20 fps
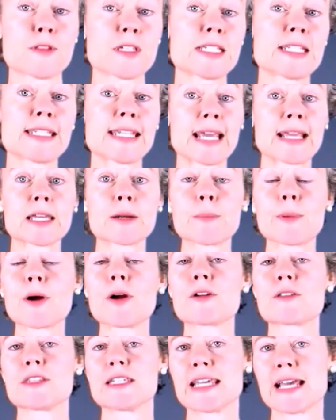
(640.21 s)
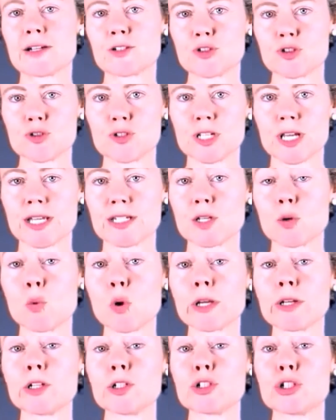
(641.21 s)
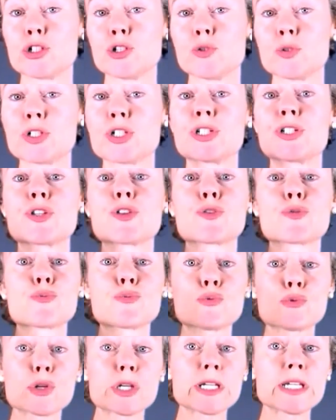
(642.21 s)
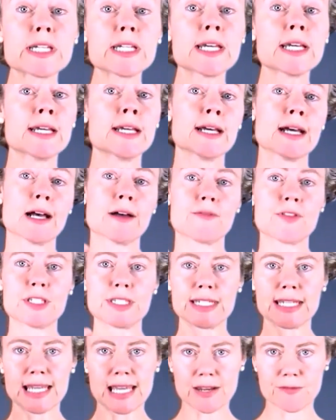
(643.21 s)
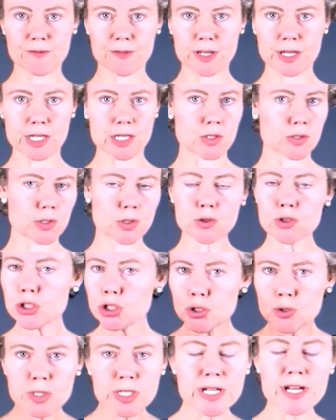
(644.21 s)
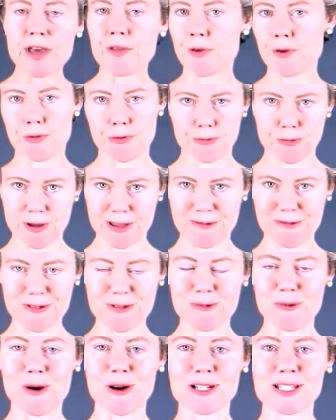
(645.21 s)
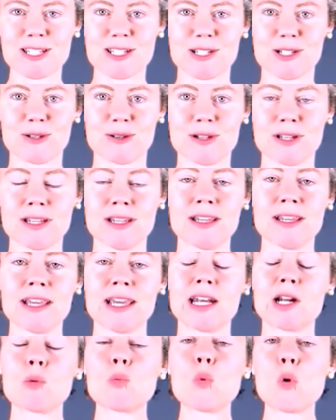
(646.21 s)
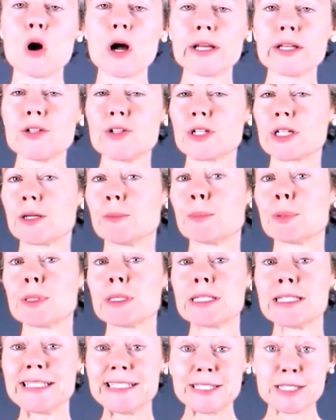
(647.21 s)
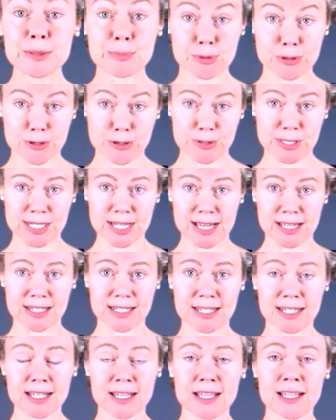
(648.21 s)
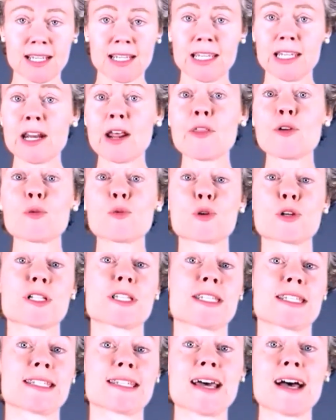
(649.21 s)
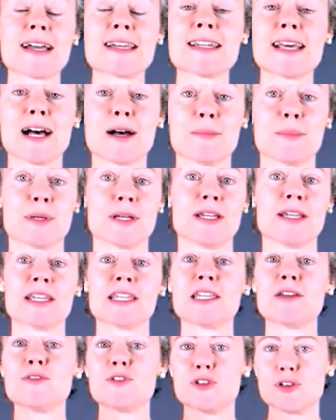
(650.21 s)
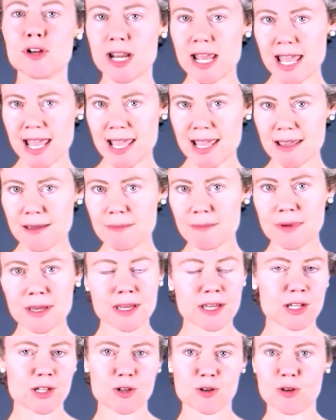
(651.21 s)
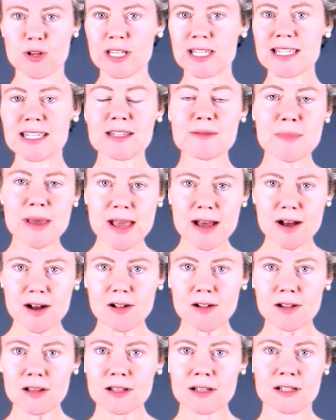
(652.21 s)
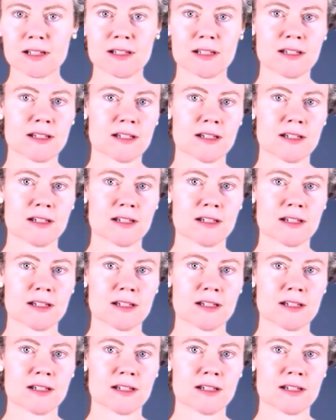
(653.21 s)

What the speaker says: For the second part of the exercise, I want you to choose just 3 of the 10 videos, or choose another 3 if you want to. And I want you to complete the process. In other words, sign up, give your name, your email,